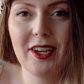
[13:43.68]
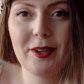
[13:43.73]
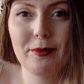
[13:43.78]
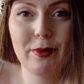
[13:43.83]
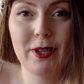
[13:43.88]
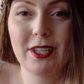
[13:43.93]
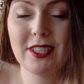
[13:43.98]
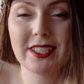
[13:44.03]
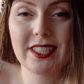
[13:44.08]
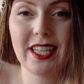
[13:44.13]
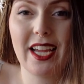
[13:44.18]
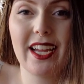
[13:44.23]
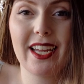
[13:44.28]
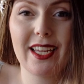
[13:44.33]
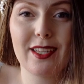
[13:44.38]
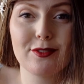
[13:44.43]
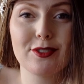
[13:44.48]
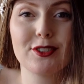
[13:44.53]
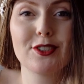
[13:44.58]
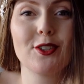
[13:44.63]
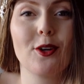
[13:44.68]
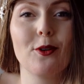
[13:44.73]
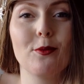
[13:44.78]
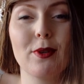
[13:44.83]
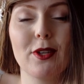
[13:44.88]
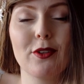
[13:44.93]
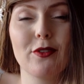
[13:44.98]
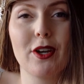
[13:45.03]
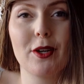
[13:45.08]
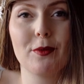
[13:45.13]
because I have so
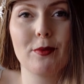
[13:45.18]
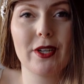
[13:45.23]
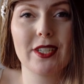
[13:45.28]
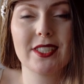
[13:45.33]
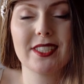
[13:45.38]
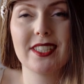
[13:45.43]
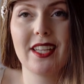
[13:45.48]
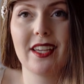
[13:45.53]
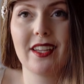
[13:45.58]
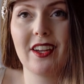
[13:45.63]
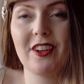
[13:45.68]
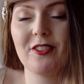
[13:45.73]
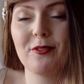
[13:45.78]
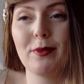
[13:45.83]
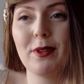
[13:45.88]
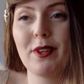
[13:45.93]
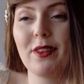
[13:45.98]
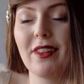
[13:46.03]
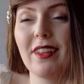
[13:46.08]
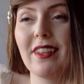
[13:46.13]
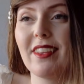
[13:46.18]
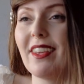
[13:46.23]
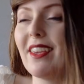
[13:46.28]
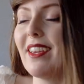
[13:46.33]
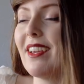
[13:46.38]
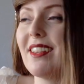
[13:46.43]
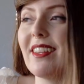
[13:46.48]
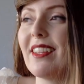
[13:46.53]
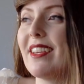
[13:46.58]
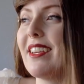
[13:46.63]
many fabrics that I've been
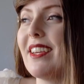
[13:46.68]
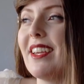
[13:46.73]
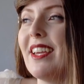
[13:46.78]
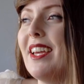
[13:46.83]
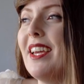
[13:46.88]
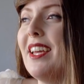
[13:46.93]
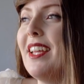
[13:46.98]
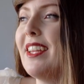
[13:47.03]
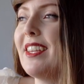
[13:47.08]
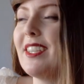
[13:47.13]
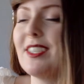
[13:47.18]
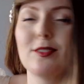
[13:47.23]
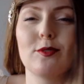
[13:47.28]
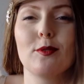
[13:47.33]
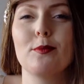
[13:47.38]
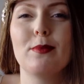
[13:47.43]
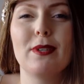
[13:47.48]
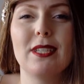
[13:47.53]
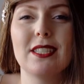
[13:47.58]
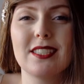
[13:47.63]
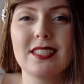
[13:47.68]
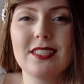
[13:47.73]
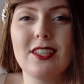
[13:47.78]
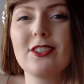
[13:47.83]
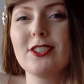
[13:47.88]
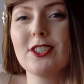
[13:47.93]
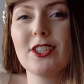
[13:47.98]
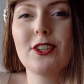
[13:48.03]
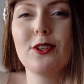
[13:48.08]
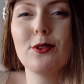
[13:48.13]
thinking like this would be
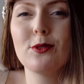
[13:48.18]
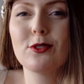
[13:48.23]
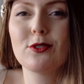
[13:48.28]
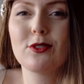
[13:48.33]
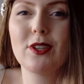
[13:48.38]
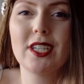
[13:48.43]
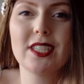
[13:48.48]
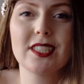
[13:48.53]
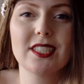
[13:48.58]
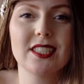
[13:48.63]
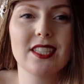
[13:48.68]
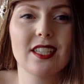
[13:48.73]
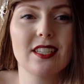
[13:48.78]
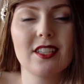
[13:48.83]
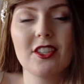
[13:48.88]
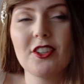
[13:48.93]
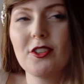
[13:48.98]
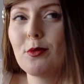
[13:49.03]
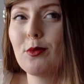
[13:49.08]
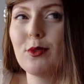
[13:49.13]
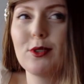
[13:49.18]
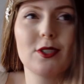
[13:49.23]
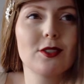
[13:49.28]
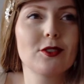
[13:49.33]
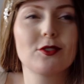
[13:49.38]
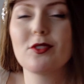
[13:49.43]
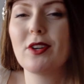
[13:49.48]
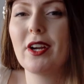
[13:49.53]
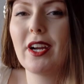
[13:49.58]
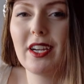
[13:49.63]
such a cute dress, and I want to
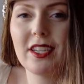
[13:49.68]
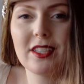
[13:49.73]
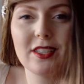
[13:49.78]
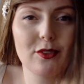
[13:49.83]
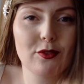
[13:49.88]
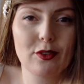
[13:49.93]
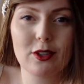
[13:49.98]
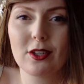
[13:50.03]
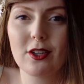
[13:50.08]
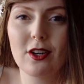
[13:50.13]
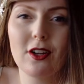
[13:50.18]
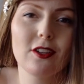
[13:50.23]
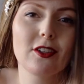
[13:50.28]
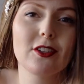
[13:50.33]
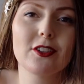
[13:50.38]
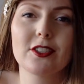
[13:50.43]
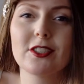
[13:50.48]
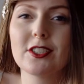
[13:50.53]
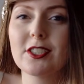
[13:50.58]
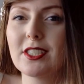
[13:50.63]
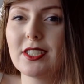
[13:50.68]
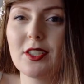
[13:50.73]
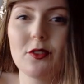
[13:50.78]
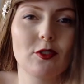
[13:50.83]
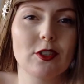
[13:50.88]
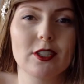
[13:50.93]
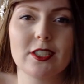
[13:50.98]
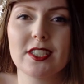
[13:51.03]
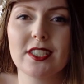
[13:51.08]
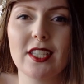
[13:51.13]
try different colors,
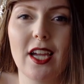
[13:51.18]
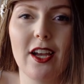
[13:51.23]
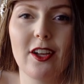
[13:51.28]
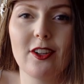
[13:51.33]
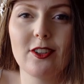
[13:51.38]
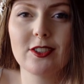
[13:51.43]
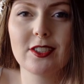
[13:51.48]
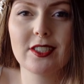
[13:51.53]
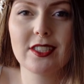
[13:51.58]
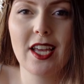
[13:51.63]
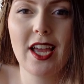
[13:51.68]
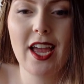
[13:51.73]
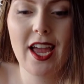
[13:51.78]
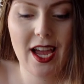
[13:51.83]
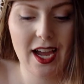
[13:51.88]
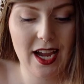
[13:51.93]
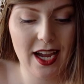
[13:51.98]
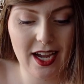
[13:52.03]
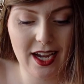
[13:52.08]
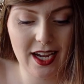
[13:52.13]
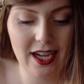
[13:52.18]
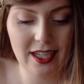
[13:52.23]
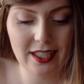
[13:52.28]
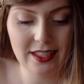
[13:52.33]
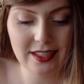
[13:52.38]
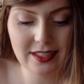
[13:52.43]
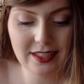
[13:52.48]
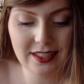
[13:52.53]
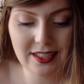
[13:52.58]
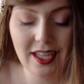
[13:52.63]
different styles.
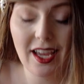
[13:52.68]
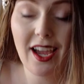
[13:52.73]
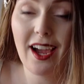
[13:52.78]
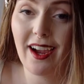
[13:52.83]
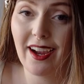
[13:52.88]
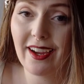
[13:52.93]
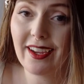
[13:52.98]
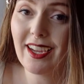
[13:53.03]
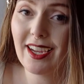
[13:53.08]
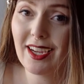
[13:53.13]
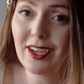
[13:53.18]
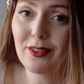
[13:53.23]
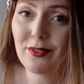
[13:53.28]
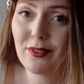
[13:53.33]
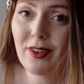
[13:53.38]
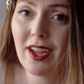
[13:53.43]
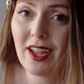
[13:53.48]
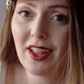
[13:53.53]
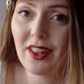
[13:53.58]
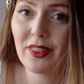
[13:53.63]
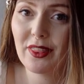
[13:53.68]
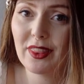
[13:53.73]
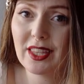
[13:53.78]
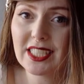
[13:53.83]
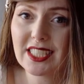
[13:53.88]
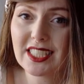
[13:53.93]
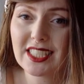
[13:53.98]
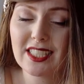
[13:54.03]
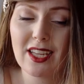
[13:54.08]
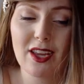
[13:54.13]
And I have
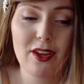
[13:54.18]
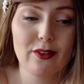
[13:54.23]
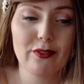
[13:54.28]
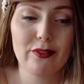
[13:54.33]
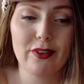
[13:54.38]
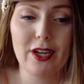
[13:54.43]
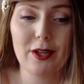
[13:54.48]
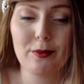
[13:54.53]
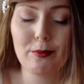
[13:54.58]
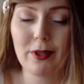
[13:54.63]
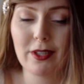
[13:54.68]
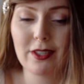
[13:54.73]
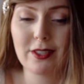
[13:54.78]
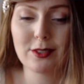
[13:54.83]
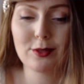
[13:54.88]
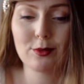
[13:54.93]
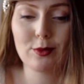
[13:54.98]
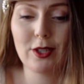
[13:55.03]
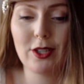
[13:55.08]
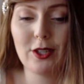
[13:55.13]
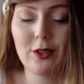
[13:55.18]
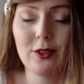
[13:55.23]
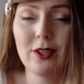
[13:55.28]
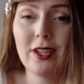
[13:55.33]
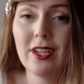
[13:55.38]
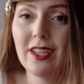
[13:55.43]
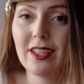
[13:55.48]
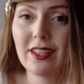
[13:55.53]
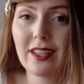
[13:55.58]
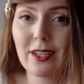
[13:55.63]
this fabric as well
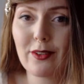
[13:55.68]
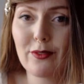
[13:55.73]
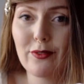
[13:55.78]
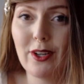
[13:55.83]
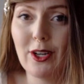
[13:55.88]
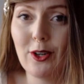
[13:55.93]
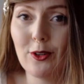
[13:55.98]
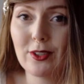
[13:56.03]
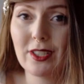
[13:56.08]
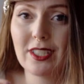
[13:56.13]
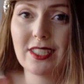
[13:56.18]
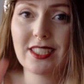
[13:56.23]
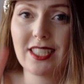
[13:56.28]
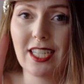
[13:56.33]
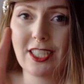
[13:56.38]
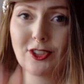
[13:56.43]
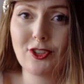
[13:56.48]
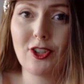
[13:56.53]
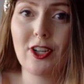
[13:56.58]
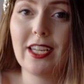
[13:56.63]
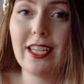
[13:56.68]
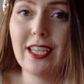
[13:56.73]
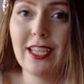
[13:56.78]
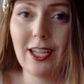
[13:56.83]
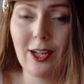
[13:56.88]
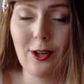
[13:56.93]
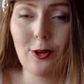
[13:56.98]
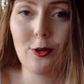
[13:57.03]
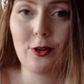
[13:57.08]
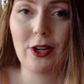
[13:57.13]
that I found. It's
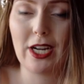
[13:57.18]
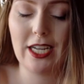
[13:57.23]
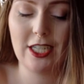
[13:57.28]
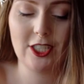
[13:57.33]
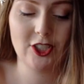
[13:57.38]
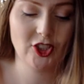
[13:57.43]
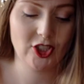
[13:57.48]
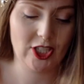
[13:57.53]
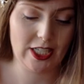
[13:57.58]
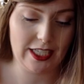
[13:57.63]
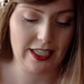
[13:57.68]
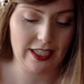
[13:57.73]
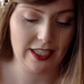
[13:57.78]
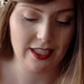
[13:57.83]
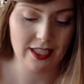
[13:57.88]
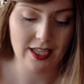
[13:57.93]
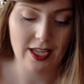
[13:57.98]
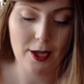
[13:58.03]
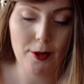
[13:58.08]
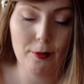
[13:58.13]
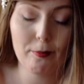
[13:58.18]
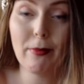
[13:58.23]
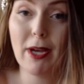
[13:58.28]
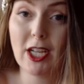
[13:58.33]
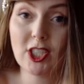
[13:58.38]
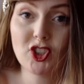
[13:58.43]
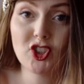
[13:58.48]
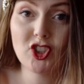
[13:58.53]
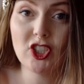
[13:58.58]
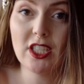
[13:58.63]
actually Laura Ashley
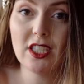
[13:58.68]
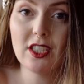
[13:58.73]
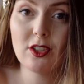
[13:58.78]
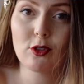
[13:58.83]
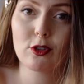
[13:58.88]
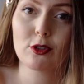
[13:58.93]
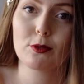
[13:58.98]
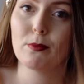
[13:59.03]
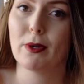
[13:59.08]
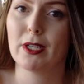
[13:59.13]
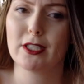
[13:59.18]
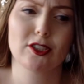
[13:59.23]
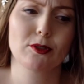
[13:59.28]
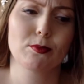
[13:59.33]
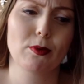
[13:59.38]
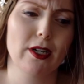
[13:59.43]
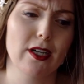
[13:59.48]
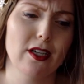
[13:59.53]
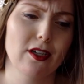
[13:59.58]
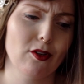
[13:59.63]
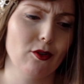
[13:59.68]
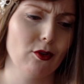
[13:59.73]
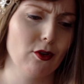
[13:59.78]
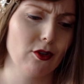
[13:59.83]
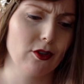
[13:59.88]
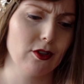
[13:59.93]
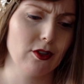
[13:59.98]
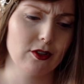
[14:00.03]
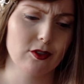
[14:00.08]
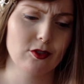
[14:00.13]
bedsheet or bedspread
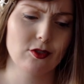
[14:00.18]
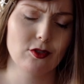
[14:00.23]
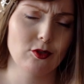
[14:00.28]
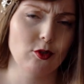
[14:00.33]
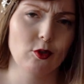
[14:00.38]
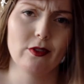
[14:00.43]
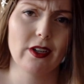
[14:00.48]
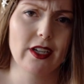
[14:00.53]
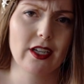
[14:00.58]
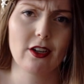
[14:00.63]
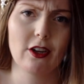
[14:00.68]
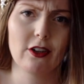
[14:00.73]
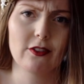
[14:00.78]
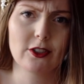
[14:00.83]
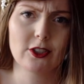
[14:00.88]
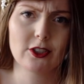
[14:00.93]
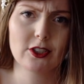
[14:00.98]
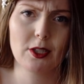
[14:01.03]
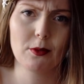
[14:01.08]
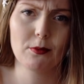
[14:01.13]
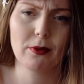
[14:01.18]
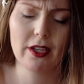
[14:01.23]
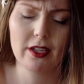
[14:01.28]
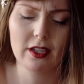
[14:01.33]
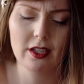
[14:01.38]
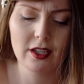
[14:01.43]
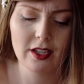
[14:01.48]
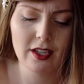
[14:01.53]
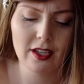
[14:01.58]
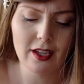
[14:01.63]
or a duvet cover or
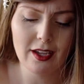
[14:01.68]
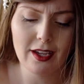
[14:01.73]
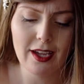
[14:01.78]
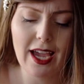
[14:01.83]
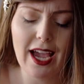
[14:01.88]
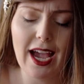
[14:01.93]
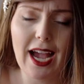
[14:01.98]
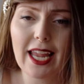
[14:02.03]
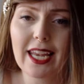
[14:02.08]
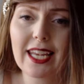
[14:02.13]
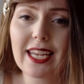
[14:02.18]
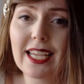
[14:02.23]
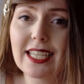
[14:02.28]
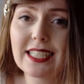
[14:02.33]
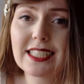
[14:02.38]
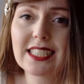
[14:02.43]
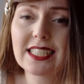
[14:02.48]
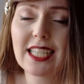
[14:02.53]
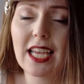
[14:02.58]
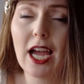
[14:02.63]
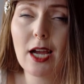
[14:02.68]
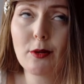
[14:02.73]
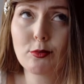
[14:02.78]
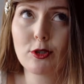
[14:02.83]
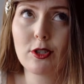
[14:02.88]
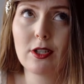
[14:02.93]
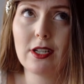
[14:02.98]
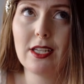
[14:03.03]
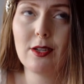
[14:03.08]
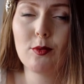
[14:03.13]
something, and it's
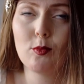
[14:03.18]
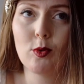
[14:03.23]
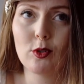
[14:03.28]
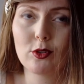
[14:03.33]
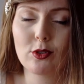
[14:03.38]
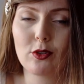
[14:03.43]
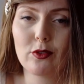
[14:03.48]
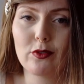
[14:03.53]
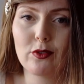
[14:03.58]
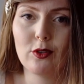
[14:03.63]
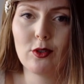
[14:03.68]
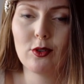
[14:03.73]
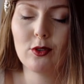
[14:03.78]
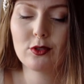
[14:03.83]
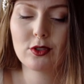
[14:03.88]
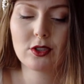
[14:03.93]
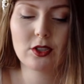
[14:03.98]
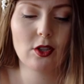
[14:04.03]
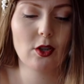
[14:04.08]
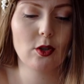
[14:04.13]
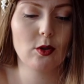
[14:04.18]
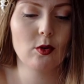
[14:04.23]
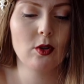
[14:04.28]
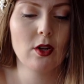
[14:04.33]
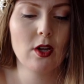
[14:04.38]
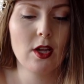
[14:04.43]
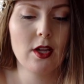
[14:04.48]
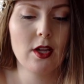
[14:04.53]
absolutely wonderful. So